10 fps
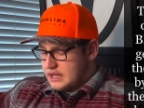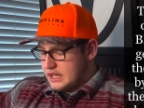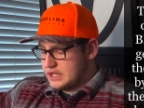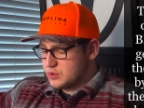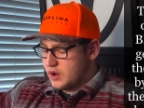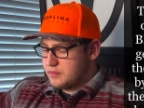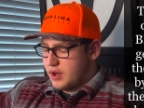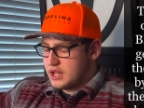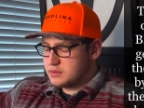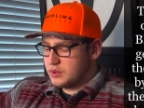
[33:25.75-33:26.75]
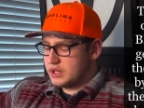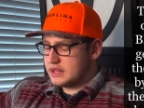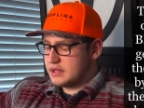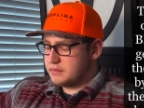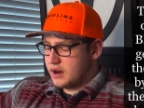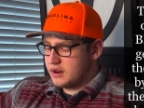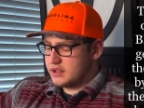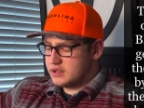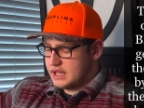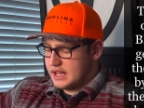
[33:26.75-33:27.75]
It is quite possible that they bury
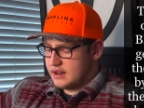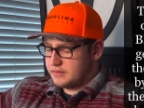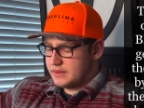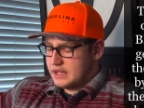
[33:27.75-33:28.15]
their dead.